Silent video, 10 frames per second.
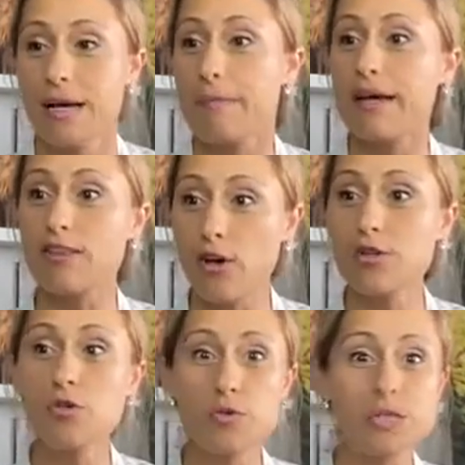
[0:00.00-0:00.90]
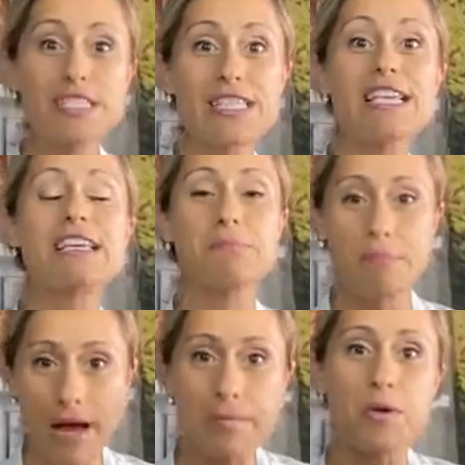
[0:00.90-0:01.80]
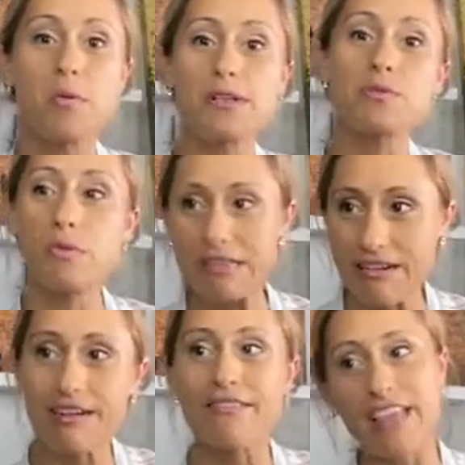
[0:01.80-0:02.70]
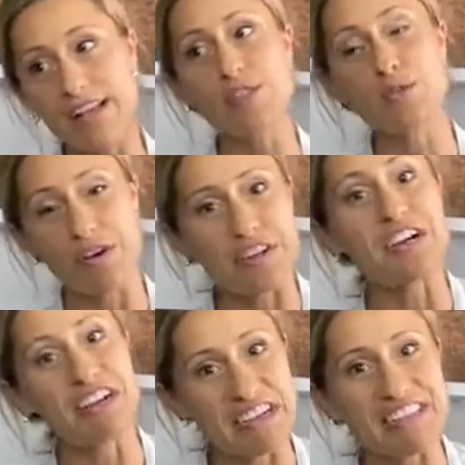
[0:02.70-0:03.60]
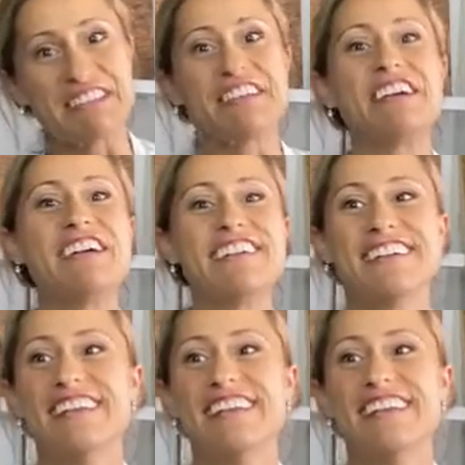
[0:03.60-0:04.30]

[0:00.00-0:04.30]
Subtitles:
My daughter would see that mommy was with her, next to her, hugging her,